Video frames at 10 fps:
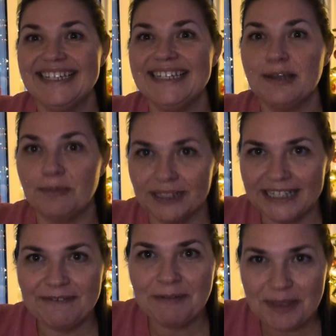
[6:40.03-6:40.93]
you
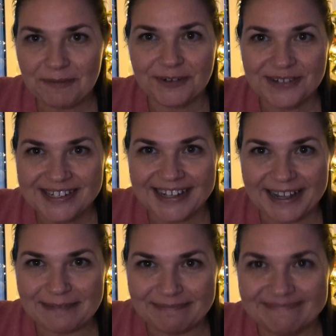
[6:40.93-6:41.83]
believe them the first
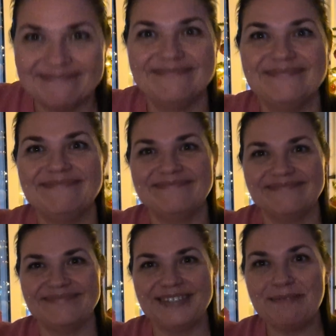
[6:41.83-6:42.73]
time.
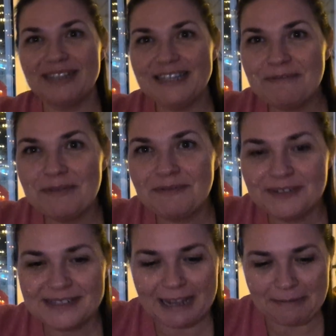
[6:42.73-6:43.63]
You believe them the
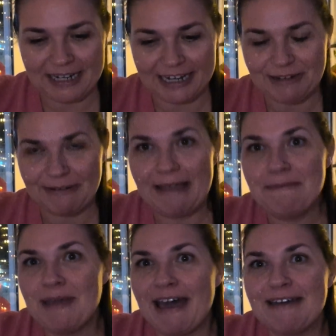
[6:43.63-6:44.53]
first time. And I know
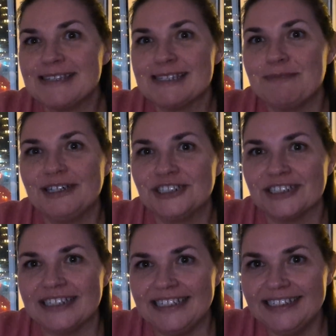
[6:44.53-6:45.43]
empaths
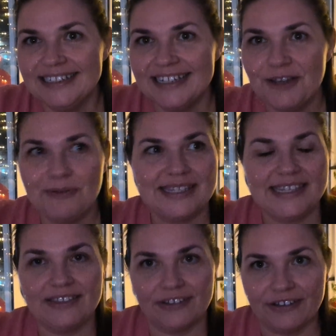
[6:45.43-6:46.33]
especially, we
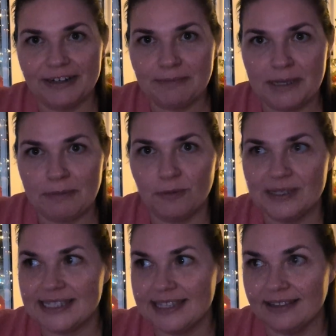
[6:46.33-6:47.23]
see the good in people, we
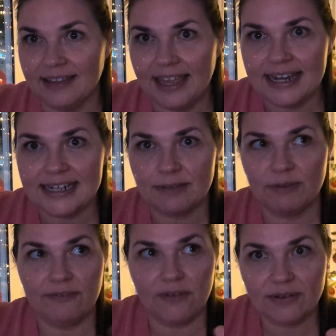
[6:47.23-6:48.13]
see the light, and
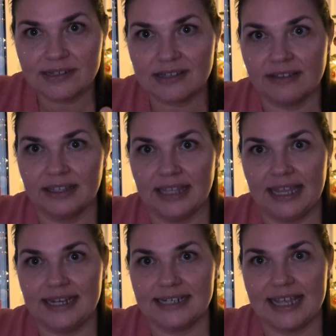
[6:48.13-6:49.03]
we focus on the
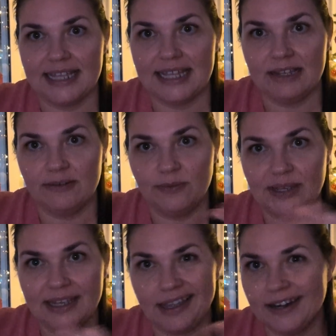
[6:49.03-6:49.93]
light, and then
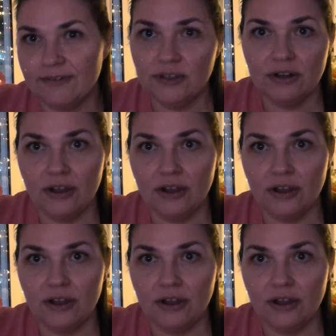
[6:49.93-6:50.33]
we kind of,